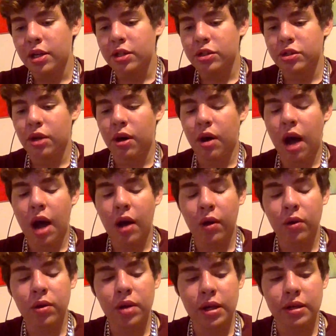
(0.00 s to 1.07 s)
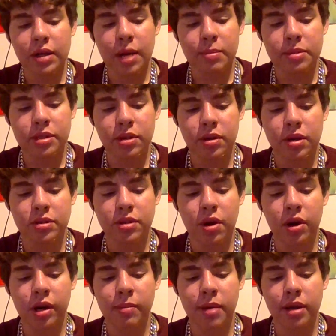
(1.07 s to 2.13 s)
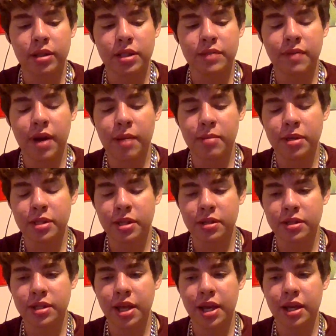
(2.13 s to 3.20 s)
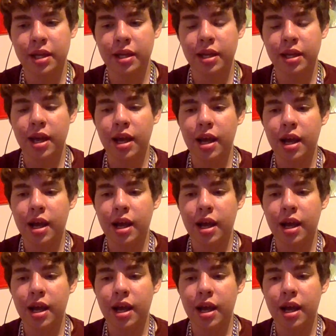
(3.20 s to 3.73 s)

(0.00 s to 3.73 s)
So earlier in the episode, I was talking about this fat bitch I was dating,